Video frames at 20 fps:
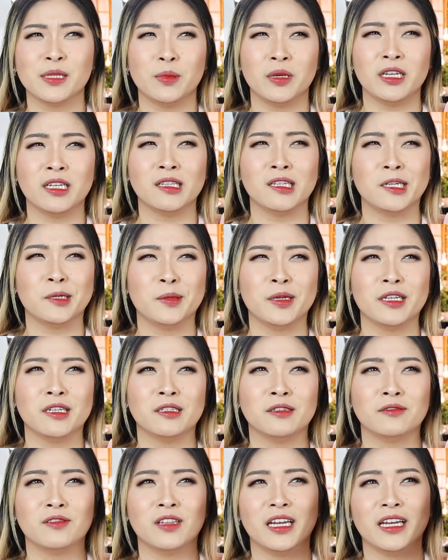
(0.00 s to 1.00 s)
me a little bit
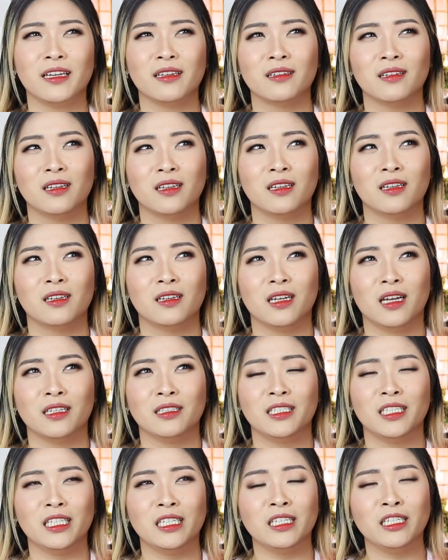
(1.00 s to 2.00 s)
of like a
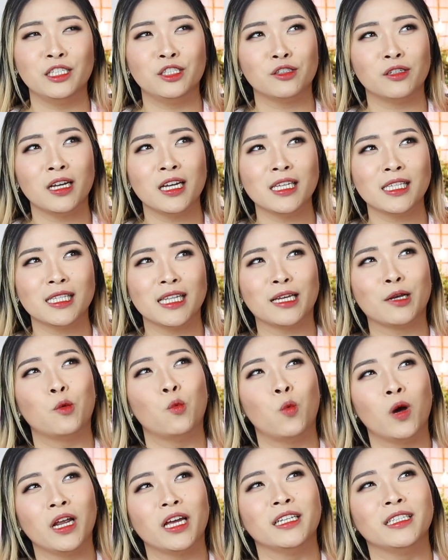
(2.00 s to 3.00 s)
tea dress, like
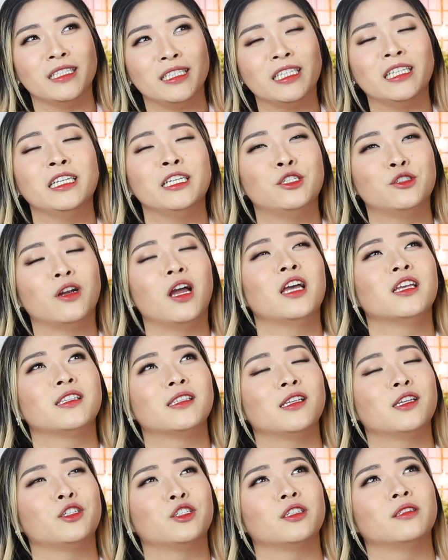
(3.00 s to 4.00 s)
what a tea dress
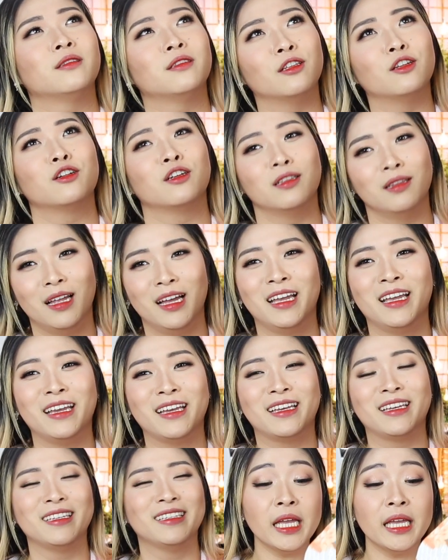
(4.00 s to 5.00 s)
should look
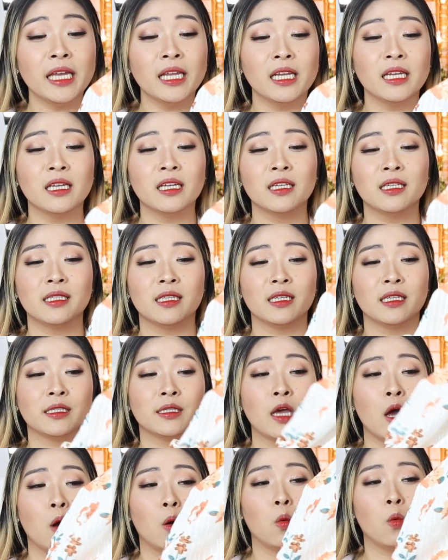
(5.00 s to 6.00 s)
like. It is this
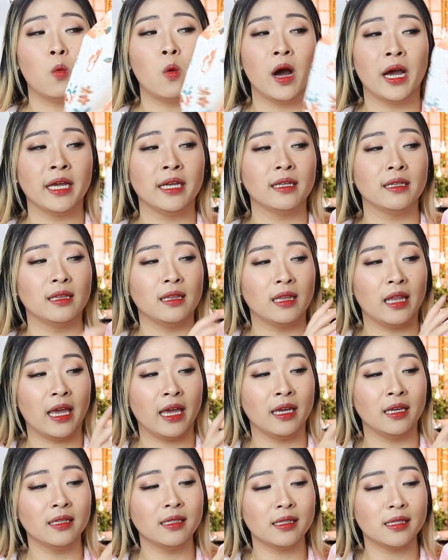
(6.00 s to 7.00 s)
white
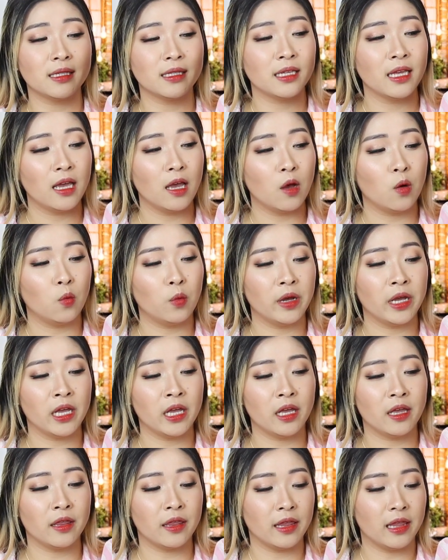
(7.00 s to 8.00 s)
lace
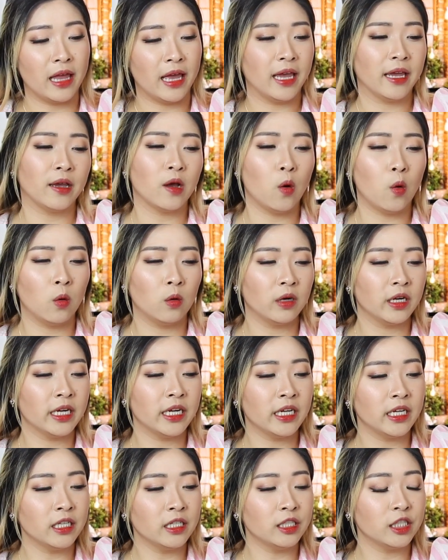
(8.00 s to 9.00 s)
with like
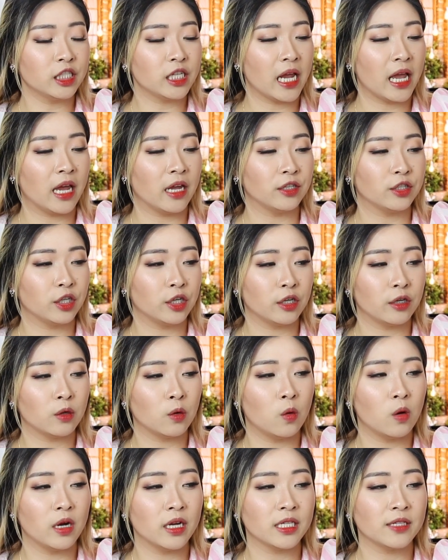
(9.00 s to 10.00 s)
orange and
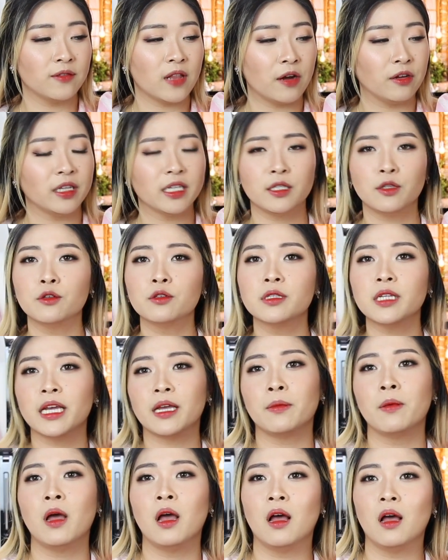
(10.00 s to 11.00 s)
turquoise flowers. This looks
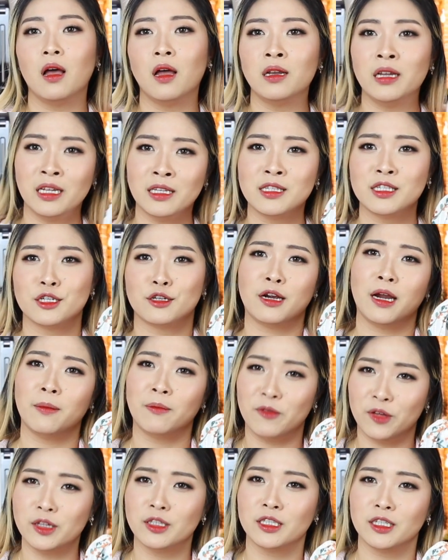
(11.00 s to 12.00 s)
like an Instagram
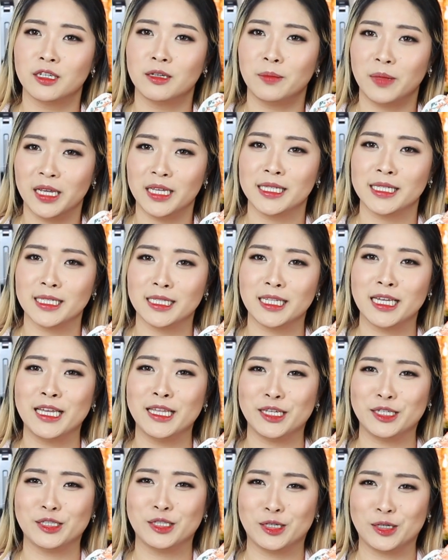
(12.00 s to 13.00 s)
filter, basically.
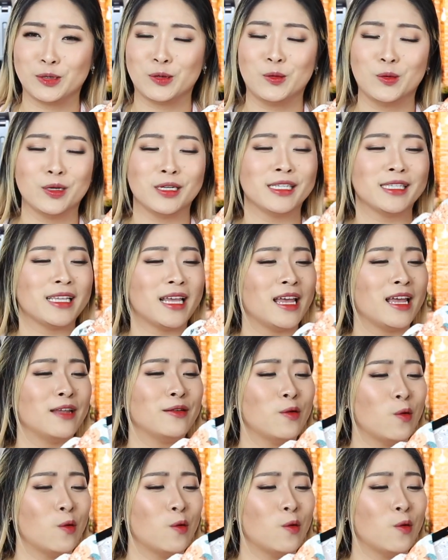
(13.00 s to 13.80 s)
They're turquoise and